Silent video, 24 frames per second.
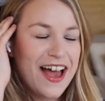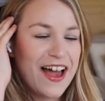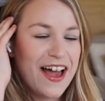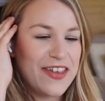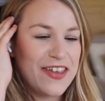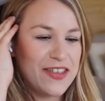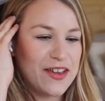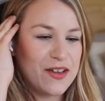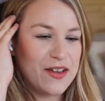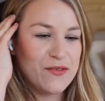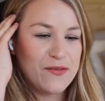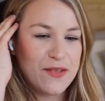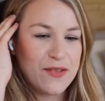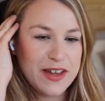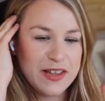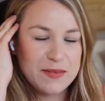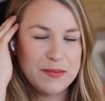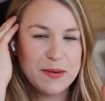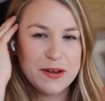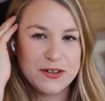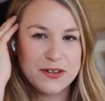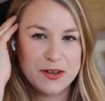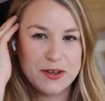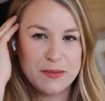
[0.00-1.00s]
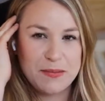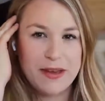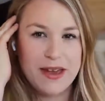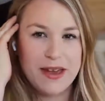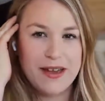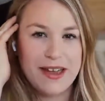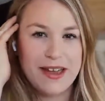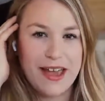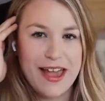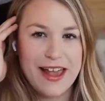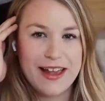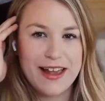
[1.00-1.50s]
I think Facebook should be
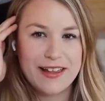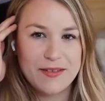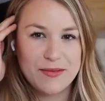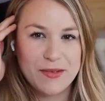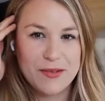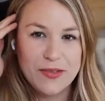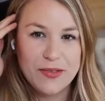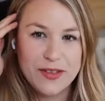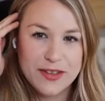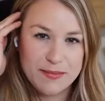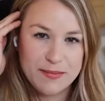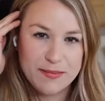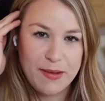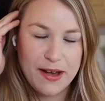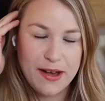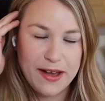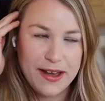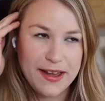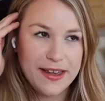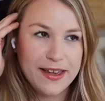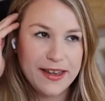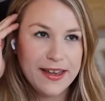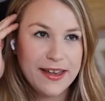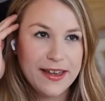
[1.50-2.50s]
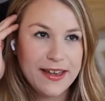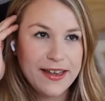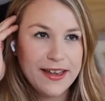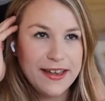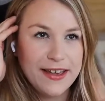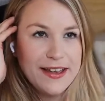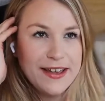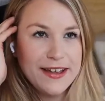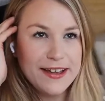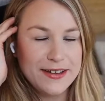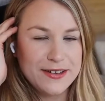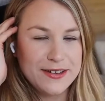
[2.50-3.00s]
okay because I've got this mic.
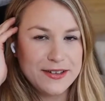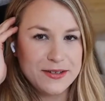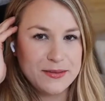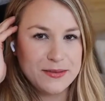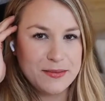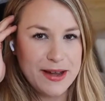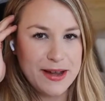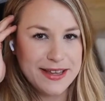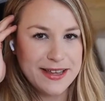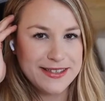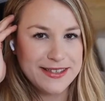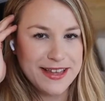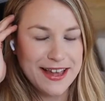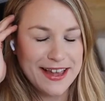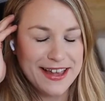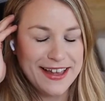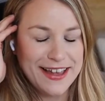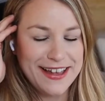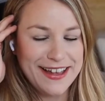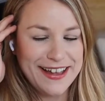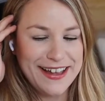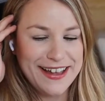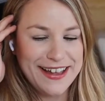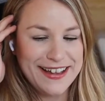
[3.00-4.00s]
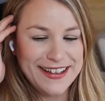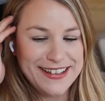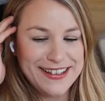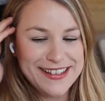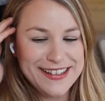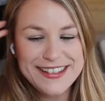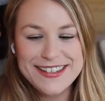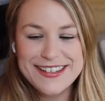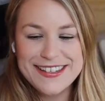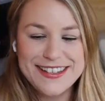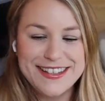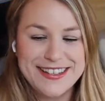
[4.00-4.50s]
Just wait a
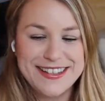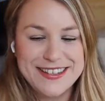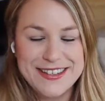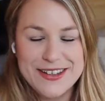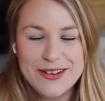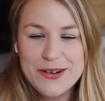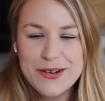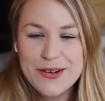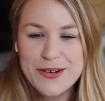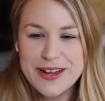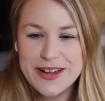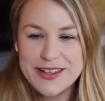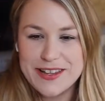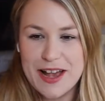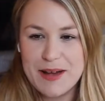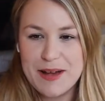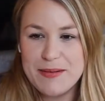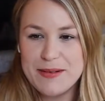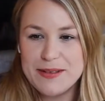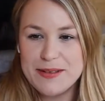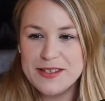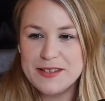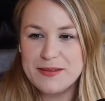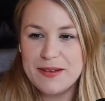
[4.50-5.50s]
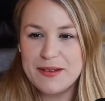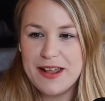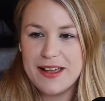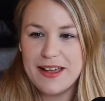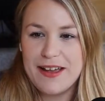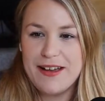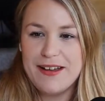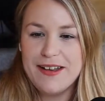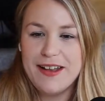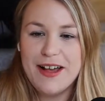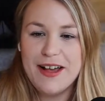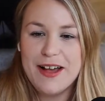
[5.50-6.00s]
second. This is always happens when I
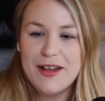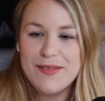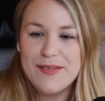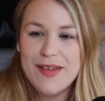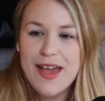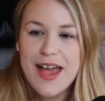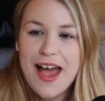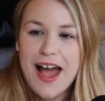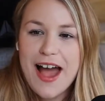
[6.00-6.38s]
go live.